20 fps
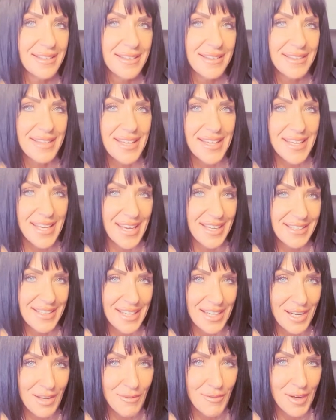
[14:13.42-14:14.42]
they can't get
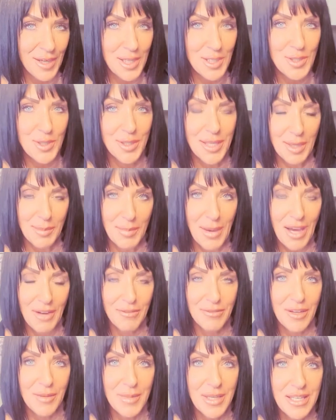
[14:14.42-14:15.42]
any financial kickback
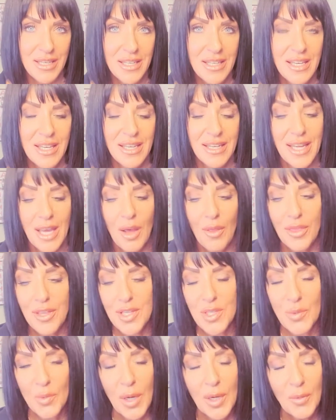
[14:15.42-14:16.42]
from it. Now,
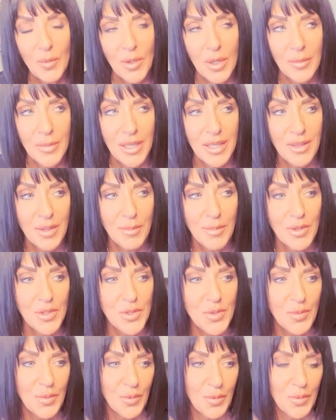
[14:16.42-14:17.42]
this one woman, the
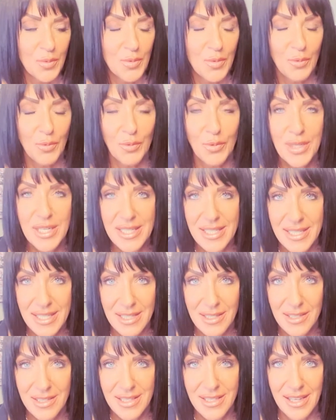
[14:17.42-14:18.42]
most
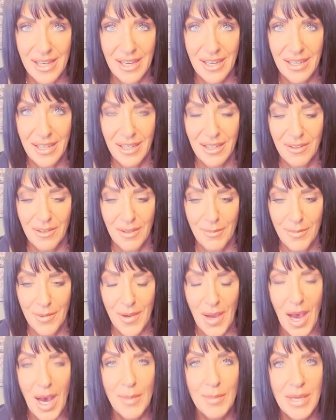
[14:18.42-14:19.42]
recent uh,
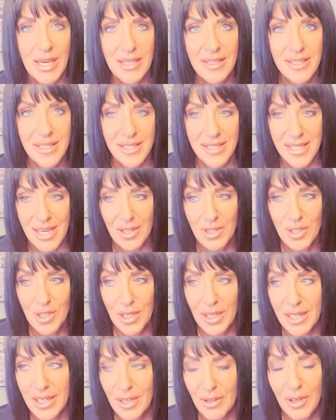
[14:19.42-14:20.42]
comment. It's
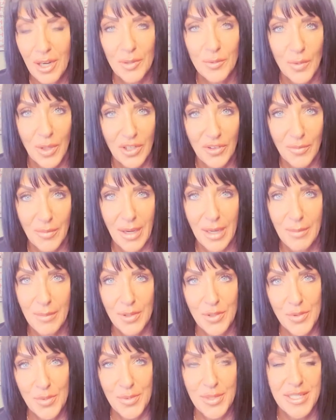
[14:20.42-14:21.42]
actually here on one of my
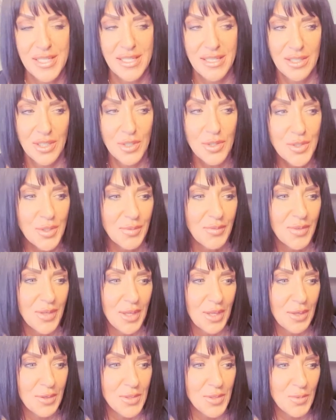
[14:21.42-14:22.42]
most recent YouTube
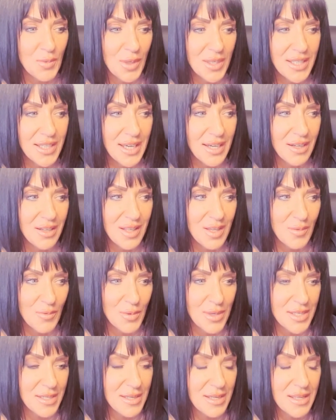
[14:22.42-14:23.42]
videos. One gal had
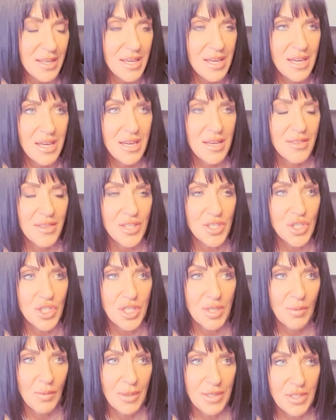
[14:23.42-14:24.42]
written that
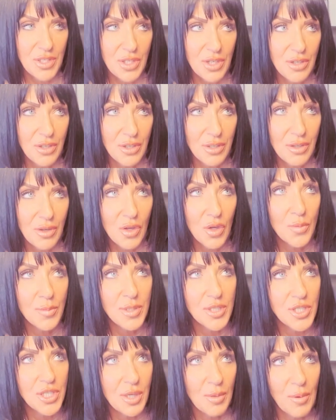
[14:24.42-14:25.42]
she went to her
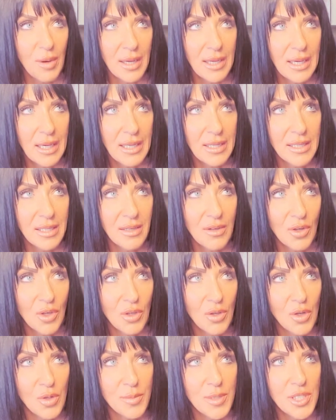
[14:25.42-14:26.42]
OBGYN and
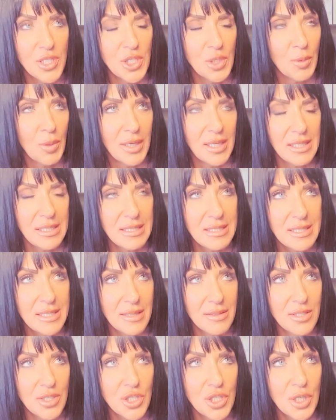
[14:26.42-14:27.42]
her OBGYN
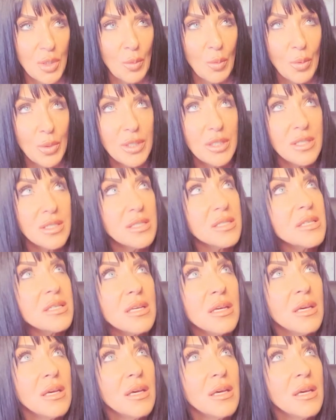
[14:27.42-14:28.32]
said that she wouldn't,